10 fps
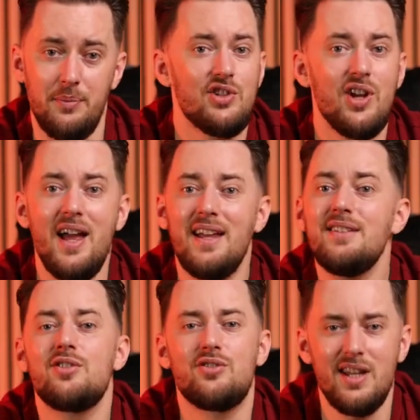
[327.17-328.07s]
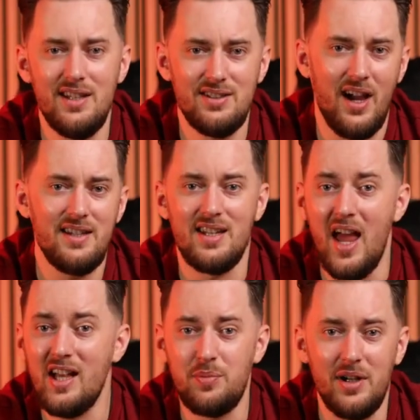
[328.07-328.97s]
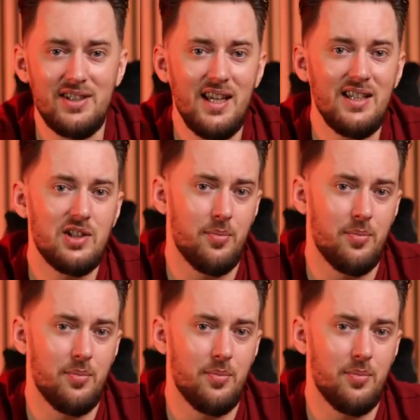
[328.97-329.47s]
Share industry insights and expertise